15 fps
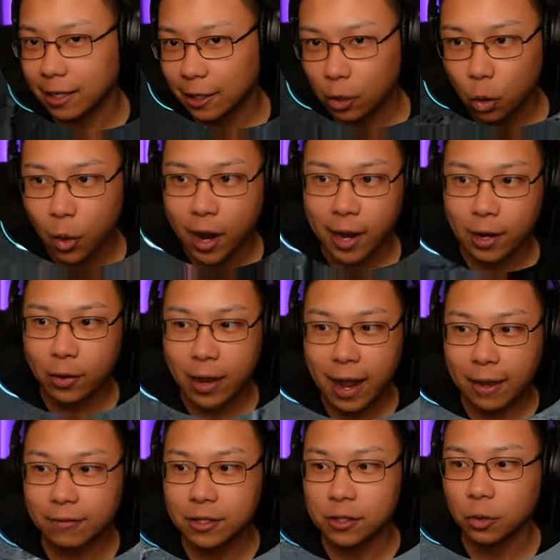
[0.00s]
inquire or
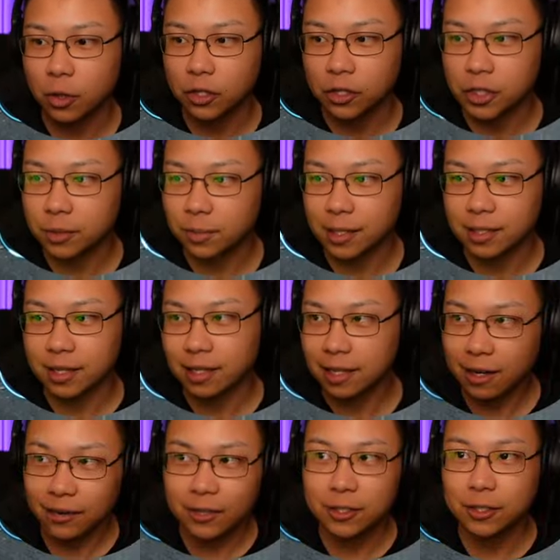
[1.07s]
have these questions, because I
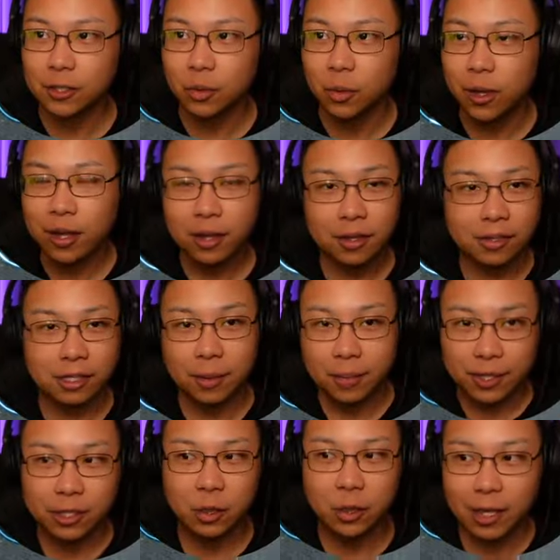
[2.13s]
guarantee you
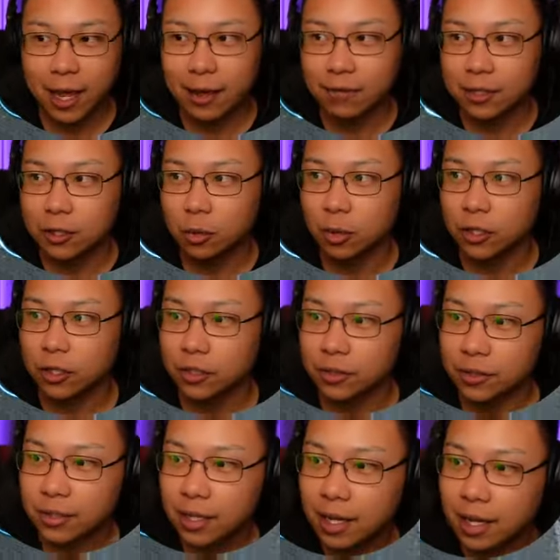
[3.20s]
somebody's going to have these
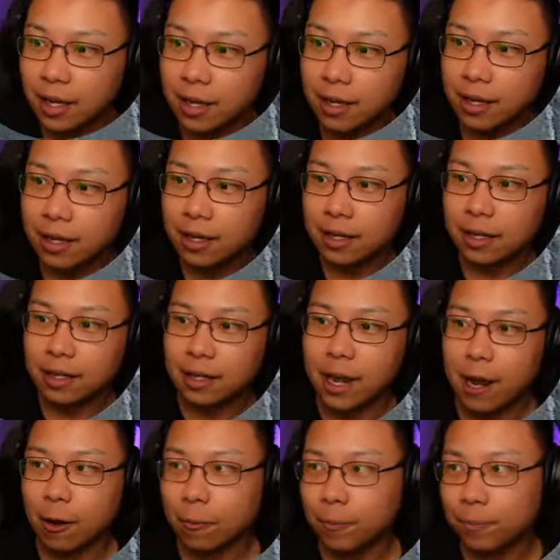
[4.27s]
questions.
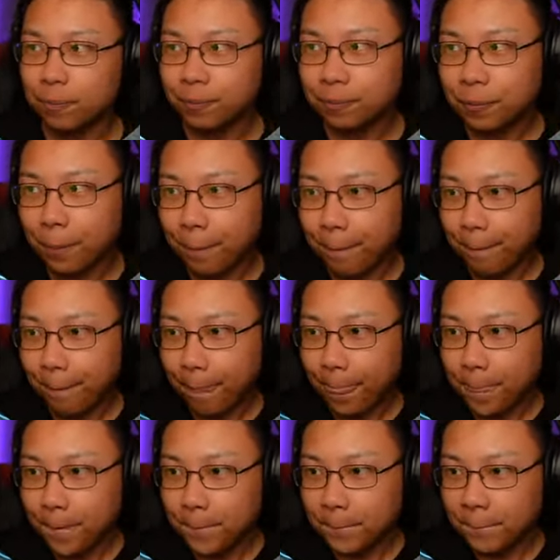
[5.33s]
Now,
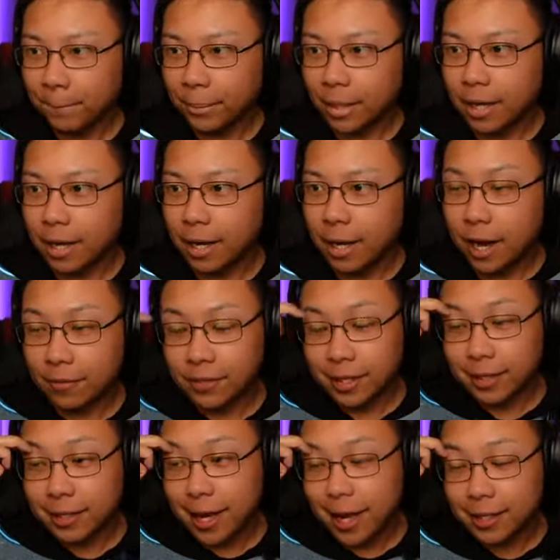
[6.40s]
I've
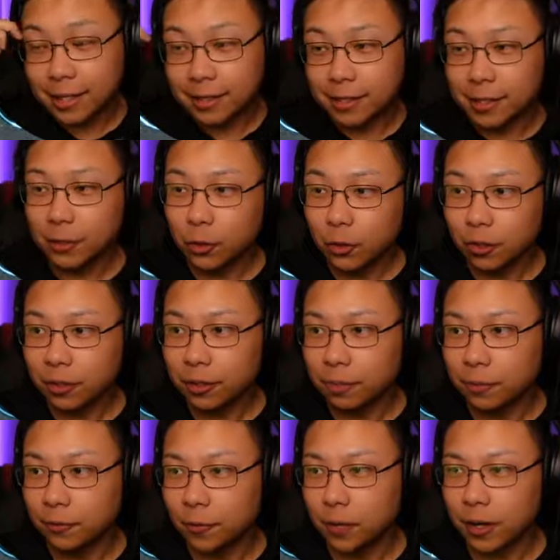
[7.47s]
done guides on Teodor
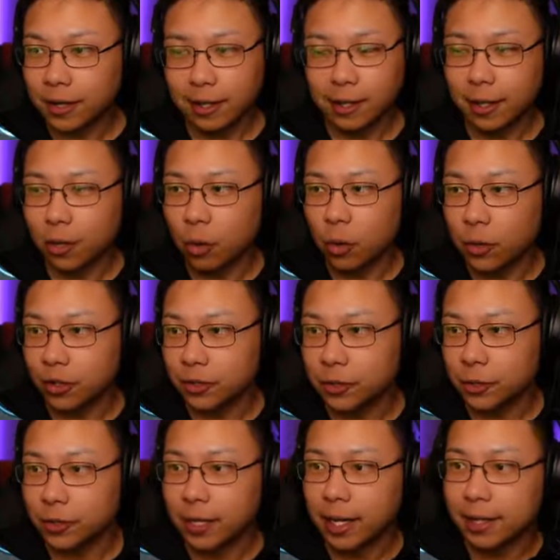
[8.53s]
before, I think like 1 or
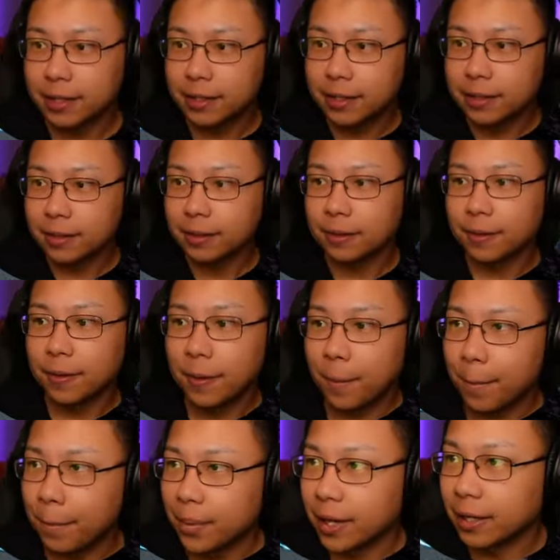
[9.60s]
2 guides,
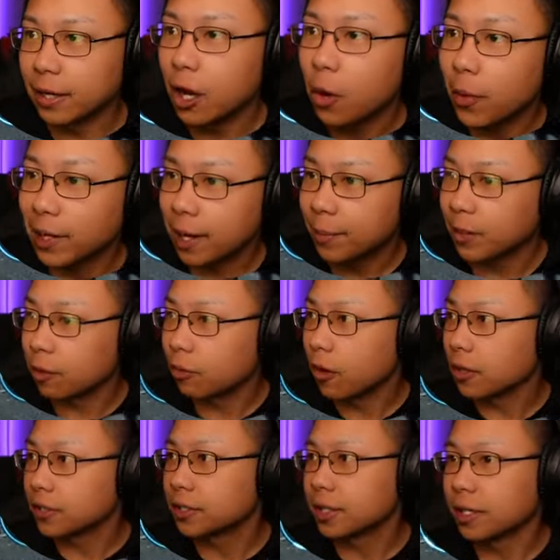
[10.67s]
but oh wait, I'm in the
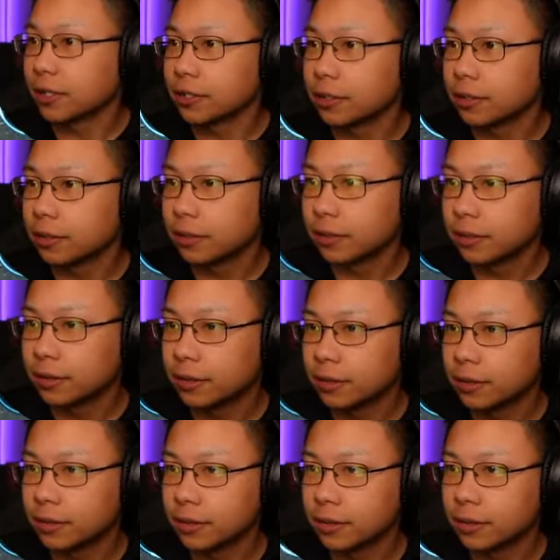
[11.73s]
wrong stage.
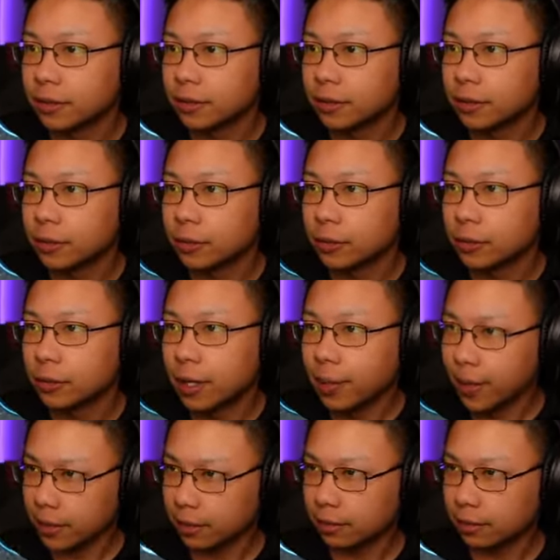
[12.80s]
Am I?